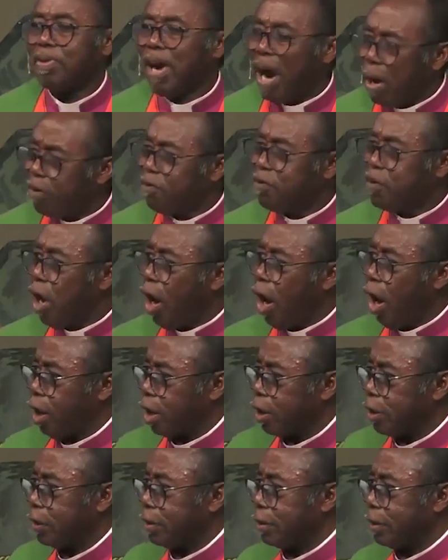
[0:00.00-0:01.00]
I'm proud of
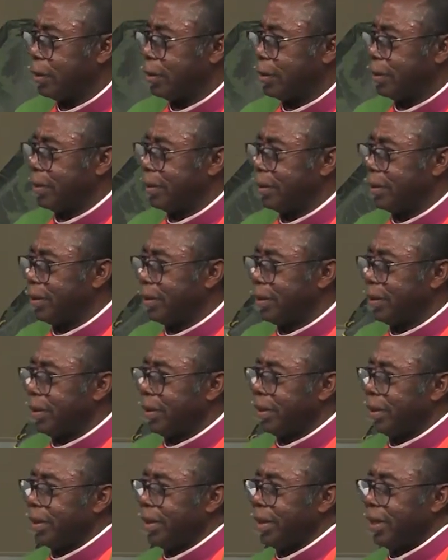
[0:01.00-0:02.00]
God.
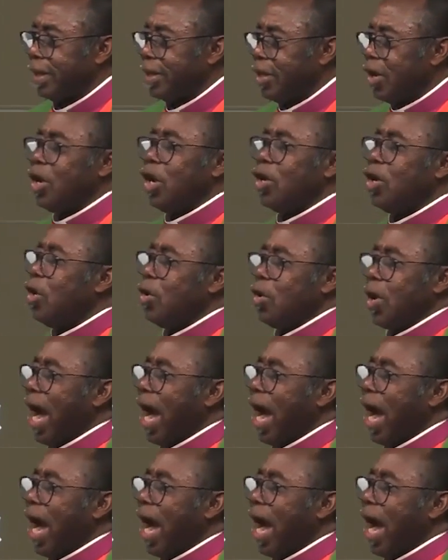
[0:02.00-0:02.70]
No,